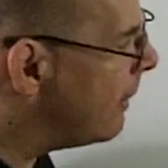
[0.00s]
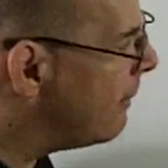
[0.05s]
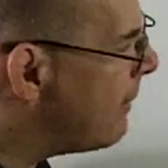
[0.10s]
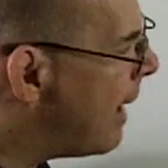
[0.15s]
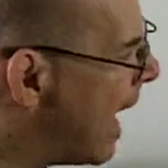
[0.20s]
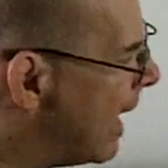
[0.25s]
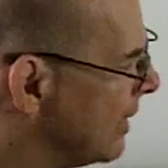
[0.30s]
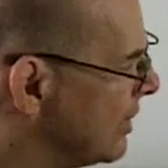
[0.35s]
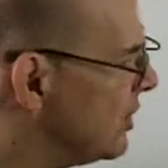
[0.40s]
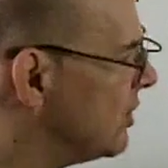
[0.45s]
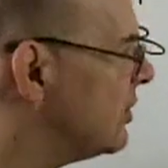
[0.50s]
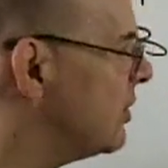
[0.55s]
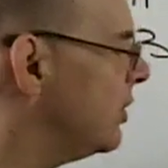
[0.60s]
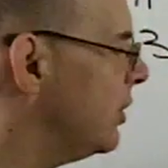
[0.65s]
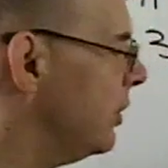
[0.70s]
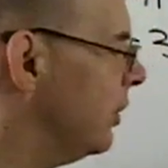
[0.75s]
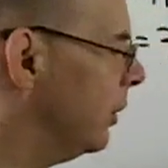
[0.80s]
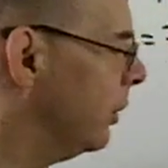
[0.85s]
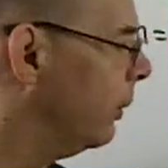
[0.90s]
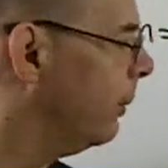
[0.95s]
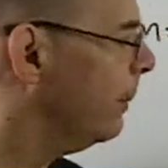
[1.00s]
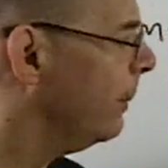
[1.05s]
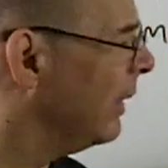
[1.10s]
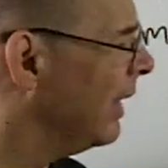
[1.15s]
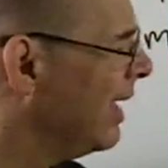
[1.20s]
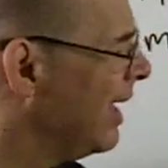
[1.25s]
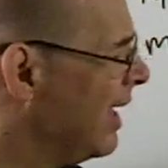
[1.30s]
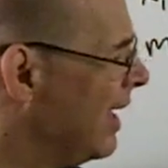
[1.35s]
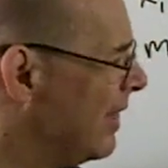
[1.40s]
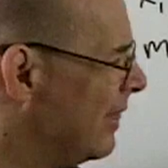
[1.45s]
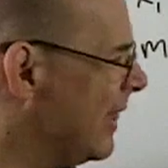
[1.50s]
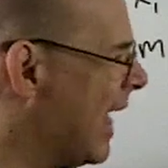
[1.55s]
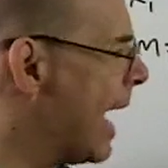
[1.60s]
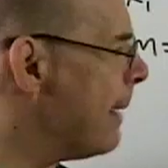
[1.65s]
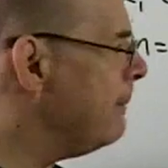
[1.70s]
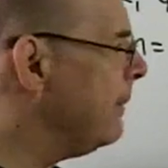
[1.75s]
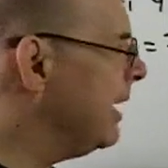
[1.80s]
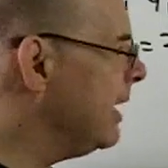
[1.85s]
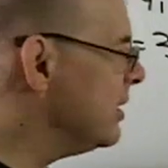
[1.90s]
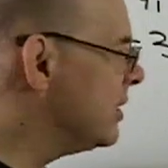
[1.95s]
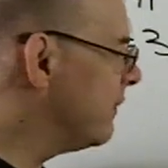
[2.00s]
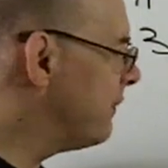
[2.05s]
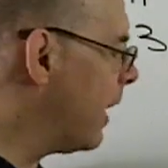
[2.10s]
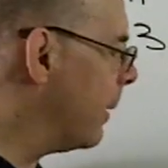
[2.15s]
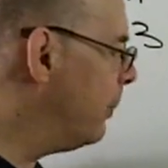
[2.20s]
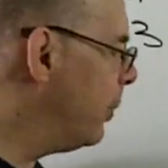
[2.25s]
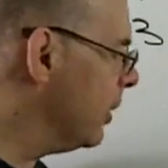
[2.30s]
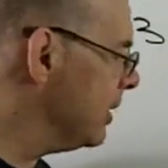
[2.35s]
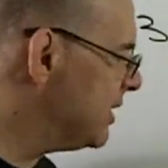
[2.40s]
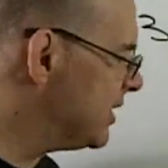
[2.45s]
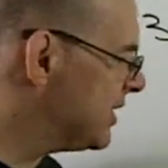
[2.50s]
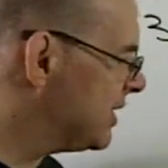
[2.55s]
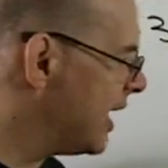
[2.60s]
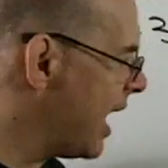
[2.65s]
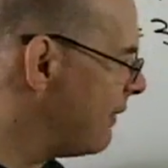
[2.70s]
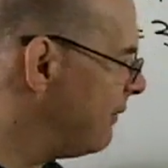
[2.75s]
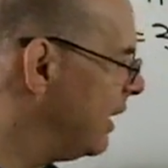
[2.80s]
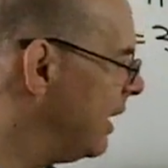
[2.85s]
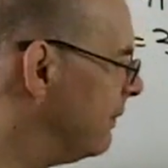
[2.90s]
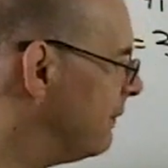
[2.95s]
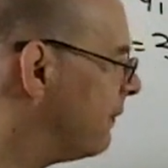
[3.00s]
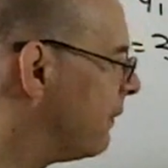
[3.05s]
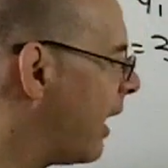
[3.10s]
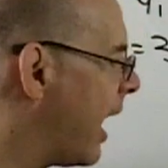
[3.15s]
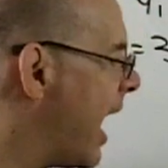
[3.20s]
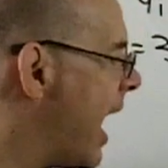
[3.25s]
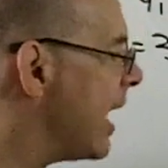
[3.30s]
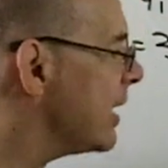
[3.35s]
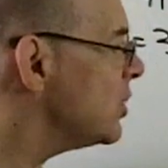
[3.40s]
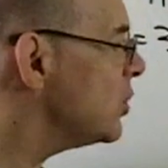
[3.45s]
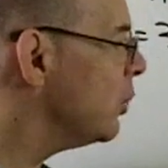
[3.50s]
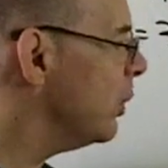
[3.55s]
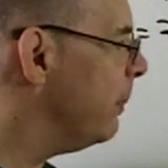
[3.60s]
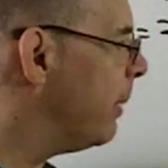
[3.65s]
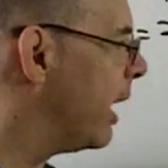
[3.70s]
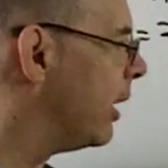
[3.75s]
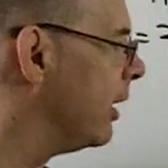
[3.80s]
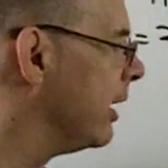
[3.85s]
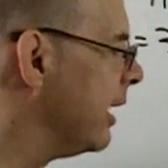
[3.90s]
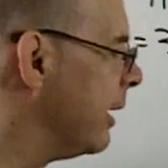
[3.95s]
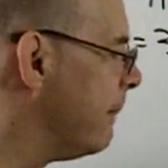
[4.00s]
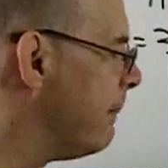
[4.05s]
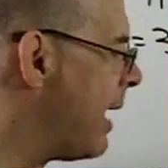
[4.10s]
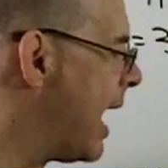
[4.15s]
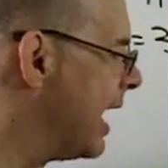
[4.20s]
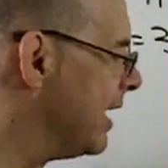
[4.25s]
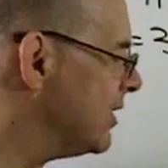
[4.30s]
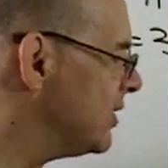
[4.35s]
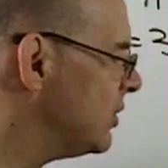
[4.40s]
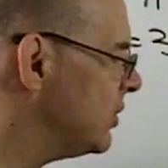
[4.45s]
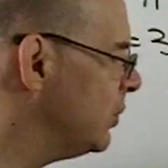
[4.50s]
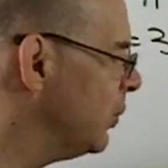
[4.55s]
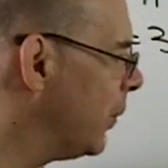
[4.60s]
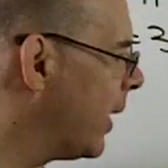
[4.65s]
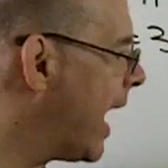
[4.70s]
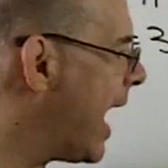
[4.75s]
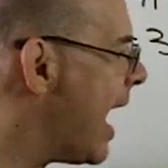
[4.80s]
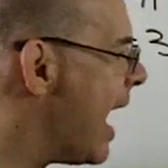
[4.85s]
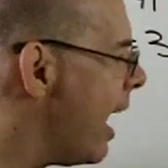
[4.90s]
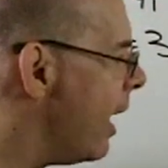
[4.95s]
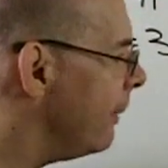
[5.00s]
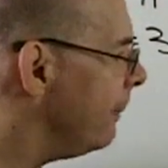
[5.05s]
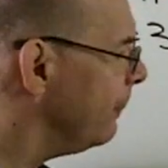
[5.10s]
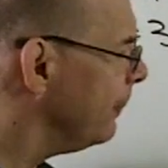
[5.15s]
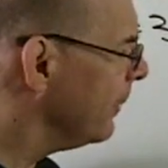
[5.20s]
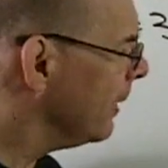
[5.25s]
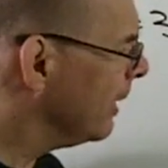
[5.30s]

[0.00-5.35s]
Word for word: minus 2, that means if I put 7 in for x, we better get a minus 2 out.